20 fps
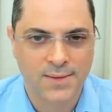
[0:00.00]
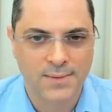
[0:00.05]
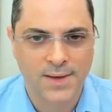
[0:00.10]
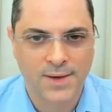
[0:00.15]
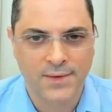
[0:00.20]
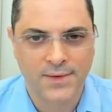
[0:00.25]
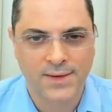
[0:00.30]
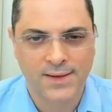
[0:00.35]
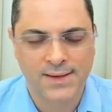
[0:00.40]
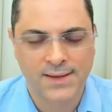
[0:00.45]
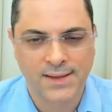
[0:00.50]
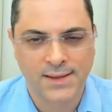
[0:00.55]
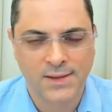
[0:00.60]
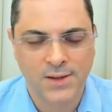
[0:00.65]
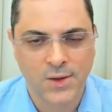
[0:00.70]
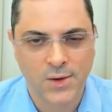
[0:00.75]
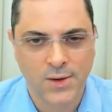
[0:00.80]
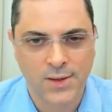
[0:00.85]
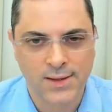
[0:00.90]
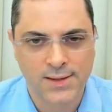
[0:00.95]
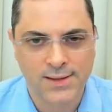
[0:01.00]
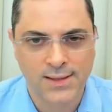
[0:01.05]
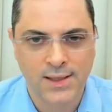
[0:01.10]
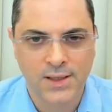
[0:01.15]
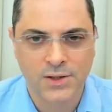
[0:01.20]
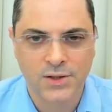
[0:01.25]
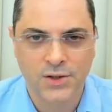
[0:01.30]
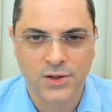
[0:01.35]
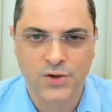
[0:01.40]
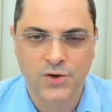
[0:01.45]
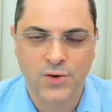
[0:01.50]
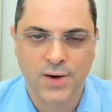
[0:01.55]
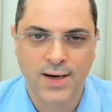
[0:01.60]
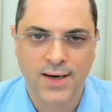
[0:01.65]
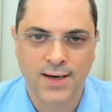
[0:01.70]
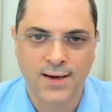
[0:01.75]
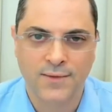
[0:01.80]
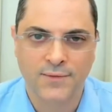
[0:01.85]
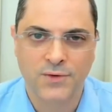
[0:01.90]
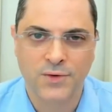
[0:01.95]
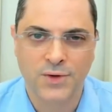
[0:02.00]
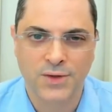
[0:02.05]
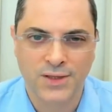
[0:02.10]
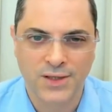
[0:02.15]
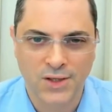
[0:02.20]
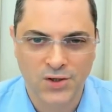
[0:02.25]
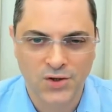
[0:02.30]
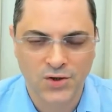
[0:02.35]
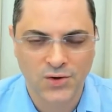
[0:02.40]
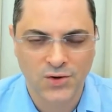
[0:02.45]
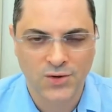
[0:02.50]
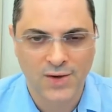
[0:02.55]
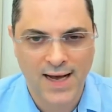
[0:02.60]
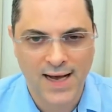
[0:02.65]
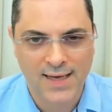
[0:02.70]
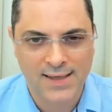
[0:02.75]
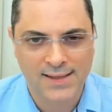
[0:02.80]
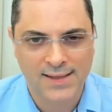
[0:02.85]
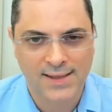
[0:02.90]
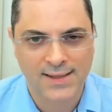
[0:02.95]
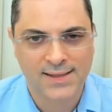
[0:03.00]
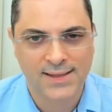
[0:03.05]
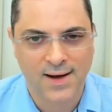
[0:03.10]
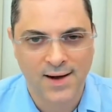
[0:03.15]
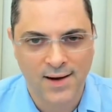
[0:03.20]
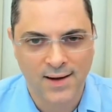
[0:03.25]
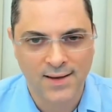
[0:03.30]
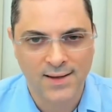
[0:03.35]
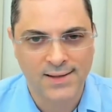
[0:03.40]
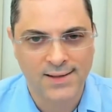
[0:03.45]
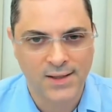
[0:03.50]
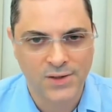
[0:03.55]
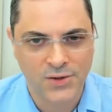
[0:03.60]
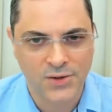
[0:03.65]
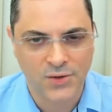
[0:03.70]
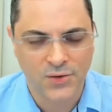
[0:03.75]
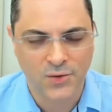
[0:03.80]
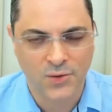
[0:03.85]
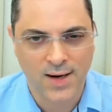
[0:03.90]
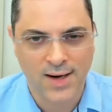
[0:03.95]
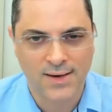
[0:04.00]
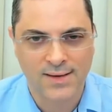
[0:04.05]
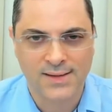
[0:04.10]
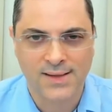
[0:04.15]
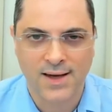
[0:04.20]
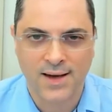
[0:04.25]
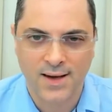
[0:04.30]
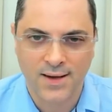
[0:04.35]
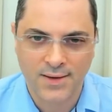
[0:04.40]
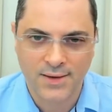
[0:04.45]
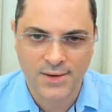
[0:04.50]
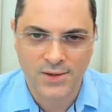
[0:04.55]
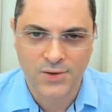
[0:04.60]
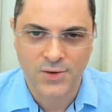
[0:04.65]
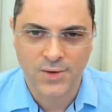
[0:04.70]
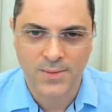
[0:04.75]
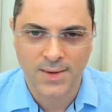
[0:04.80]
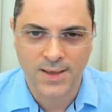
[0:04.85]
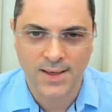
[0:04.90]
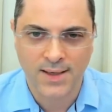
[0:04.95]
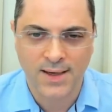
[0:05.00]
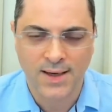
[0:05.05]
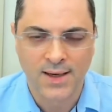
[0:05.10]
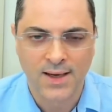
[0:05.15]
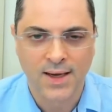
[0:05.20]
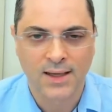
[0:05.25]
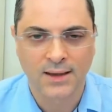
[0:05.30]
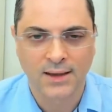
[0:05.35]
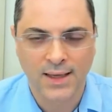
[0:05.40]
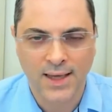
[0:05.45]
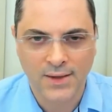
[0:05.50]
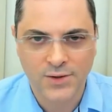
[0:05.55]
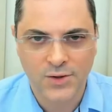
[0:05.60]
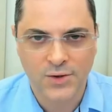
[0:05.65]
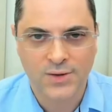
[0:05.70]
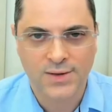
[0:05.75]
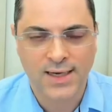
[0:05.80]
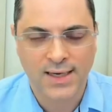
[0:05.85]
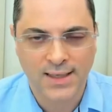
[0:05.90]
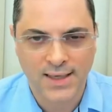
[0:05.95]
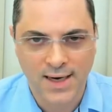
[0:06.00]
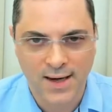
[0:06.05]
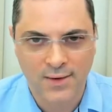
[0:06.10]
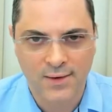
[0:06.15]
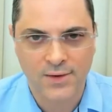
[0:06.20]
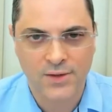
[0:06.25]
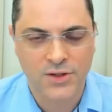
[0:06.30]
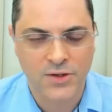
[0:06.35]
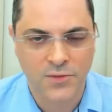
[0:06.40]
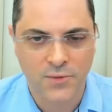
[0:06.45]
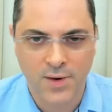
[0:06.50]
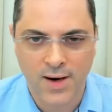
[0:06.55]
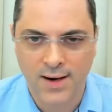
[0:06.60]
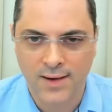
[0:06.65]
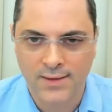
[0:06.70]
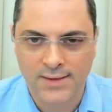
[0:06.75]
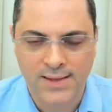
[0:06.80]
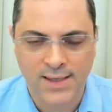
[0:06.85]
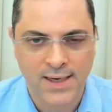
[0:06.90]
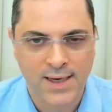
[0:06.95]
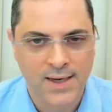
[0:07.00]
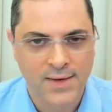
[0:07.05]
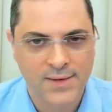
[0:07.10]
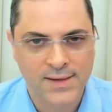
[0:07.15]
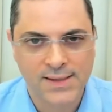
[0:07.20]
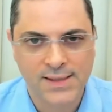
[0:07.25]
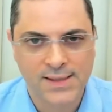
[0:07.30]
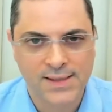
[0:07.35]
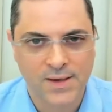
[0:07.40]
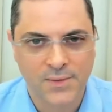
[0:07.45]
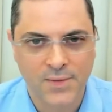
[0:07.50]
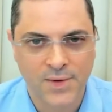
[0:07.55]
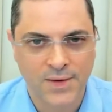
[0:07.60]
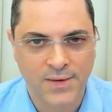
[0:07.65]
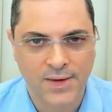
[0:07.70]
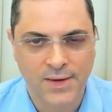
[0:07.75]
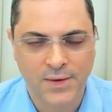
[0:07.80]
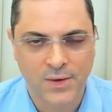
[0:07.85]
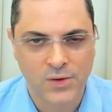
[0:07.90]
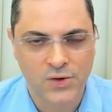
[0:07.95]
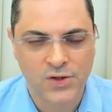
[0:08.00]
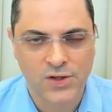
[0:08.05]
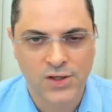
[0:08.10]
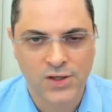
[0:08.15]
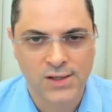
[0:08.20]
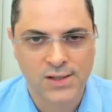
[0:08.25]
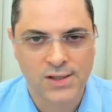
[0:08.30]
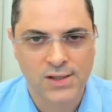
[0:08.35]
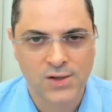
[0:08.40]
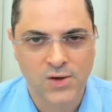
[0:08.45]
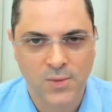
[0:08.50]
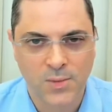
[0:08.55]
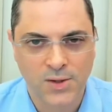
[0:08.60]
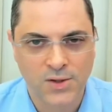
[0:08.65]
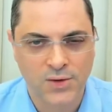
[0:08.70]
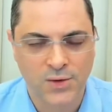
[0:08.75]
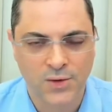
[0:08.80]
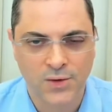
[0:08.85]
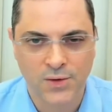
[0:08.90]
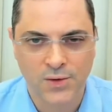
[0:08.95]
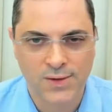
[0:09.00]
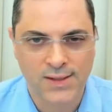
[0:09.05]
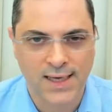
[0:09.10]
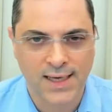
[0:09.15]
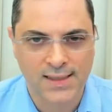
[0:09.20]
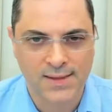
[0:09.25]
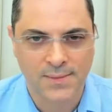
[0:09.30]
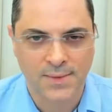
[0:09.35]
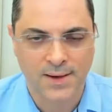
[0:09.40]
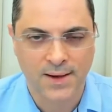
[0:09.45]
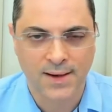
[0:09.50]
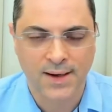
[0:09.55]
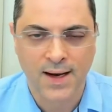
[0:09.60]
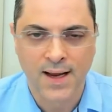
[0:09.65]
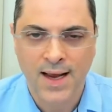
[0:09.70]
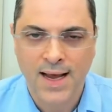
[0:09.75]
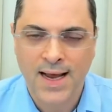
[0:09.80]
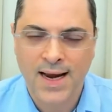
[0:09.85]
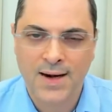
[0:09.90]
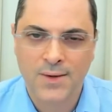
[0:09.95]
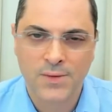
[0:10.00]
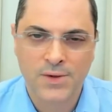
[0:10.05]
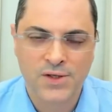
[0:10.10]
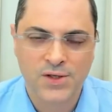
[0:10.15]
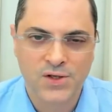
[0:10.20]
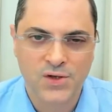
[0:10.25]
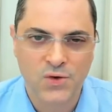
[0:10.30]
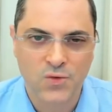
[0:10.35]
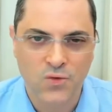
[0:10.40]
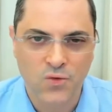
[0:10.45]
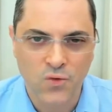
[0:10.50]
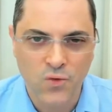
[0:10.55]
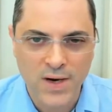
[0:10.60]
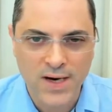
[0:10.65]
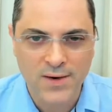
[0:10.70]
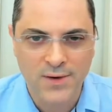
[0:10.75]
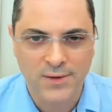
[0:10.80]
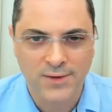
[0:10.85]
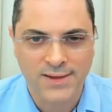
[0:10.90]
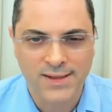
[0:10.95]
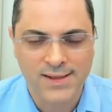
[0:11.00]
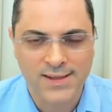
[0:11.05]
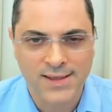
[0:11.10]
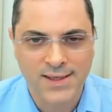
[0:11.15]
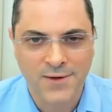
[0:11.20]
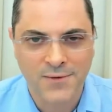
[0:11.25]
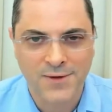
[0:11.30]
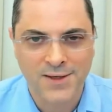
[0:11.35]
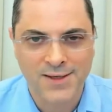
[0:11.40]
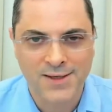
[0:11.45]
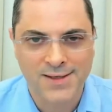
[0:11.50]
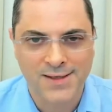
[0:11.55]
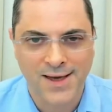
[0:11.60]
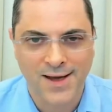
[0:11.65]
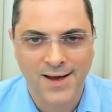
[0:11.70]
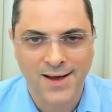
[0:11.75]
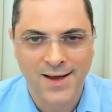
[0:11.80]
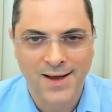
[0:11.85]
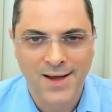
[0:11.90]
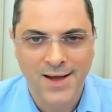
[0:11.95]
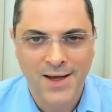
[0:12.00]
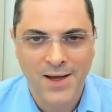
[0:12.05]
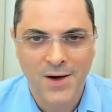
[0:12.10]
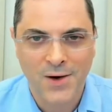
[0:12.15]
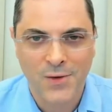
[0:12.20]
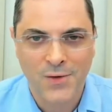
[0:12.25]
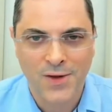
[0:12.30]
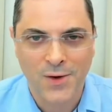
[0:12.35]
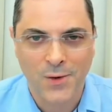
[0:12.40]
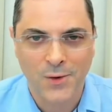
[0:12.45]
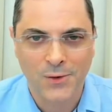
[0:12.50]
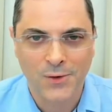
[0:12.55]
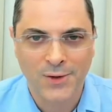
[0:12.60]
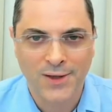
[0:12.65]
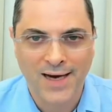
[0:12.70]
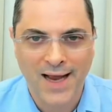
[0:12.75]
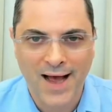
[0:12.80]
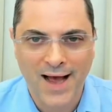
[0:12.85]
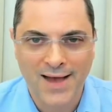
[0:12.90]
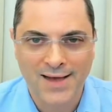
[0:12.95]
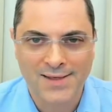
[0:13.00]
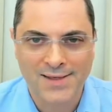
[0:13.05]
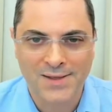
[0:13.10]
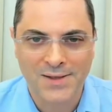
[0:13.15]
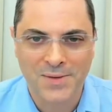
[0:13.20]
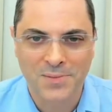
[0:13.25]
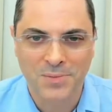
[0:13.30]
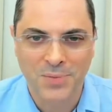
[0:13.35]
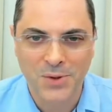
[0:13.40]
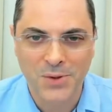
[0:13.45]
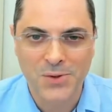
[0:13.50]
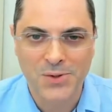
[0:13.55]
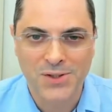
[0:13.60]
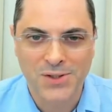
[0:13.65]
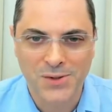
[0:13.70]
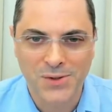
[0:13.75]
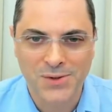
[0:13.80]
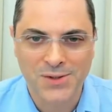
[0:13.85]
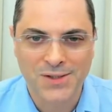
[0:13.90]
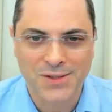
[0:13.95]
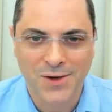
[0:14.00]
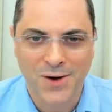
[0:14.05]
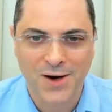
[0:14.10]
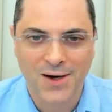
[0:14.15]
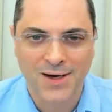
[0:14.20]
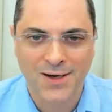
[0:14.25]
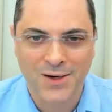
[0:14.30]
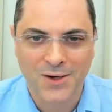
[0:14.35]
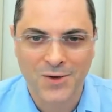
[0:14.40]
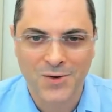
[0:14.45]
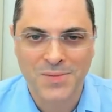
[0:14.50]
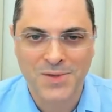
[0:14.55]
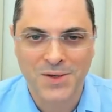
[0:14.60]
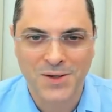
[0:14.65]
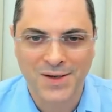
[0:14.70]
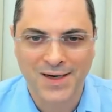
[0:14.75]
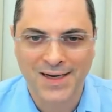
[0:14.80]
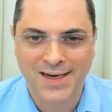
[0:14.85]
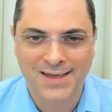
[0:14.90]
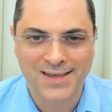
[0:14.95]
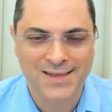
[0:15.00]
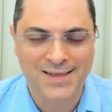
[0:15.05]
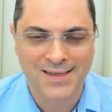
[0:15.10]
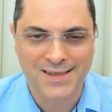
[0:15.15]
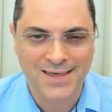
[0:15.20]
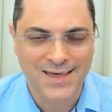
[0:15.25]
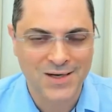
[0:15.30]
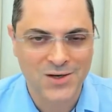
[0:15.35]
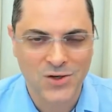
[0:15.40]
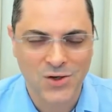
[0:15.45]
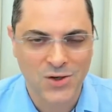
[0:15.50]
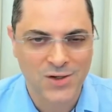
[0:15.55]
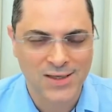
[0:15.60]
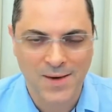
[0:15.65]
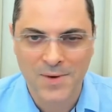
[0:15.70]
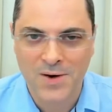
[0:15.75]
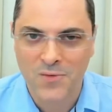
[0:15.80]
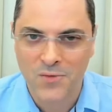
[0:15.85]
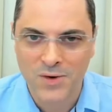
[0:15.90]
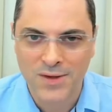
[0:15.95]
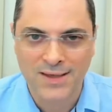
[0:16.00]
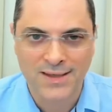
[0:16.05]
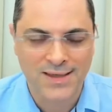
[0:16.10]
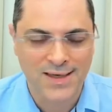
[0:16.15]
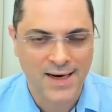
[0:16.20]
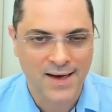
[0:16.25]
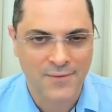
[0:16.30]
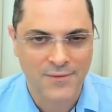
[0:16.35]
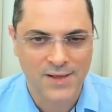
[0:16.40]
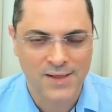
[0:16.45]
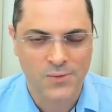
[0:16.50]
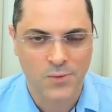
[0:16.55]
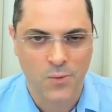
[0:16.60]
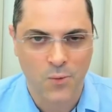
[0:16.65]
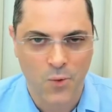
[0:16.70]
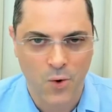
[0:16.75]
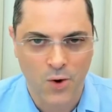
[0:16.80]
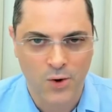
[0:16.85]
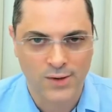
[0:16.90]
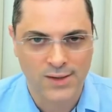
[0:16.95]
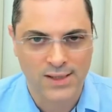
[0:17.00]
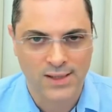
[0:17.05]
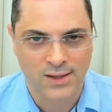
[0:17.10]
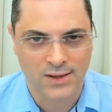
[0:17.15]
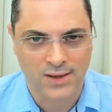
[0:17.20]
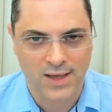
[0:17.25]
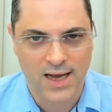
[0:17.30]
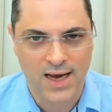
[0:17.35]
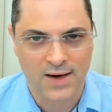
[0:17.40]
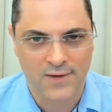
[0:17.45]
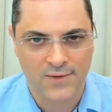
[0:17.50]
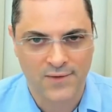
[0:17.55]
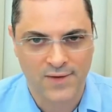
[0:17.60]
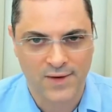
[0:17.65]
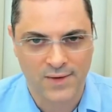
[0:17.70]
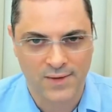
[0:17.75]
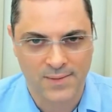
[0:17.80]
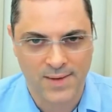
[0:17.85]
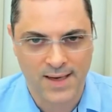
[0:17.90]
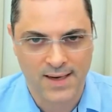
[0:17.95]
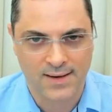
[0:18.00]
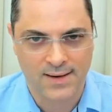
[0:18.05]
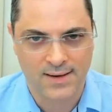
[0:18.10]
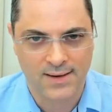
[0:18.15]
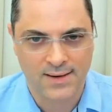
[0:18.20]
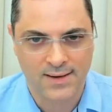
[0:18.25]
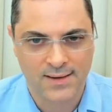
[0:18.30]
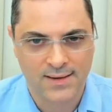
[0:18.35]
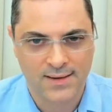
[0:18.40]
about things like tokenization, trading of traditional assets on digital rails, on distributed ledger technology rails. This is something that there's just so much enthusiasm on, and it was surreal to see these, the older guys in the blue suits talking to crypto kids in T-shirts. It really did have this worlds collide feel about it.